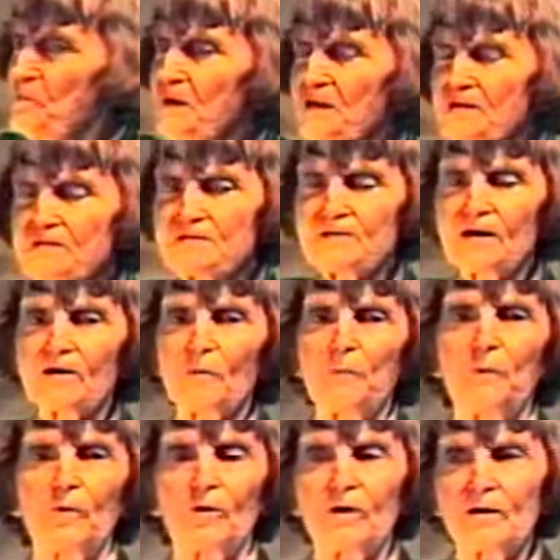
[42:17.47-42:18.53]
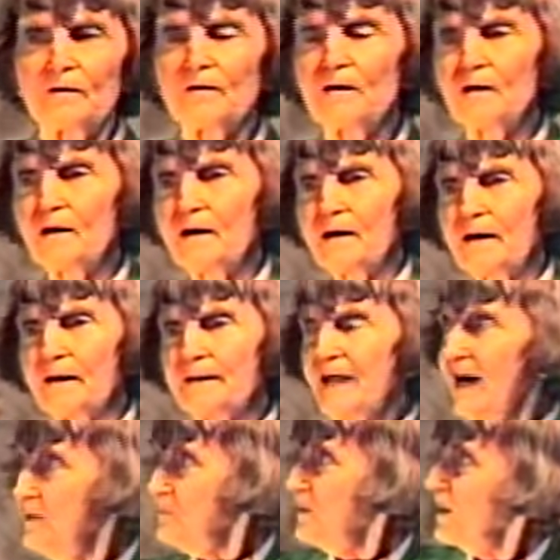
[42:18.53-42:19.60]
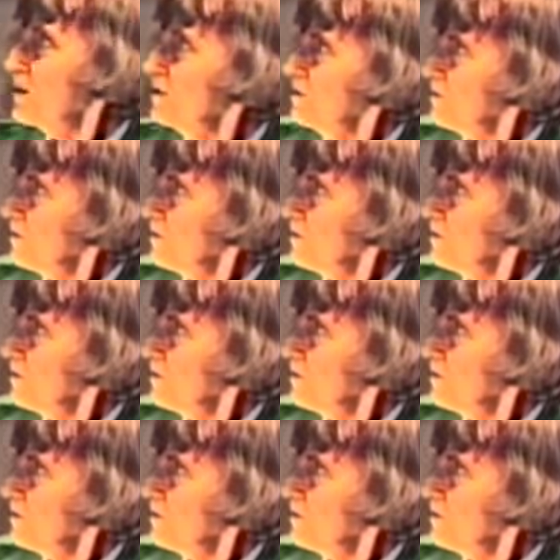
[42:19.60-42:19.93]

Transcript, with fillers: to be in Singapore. That big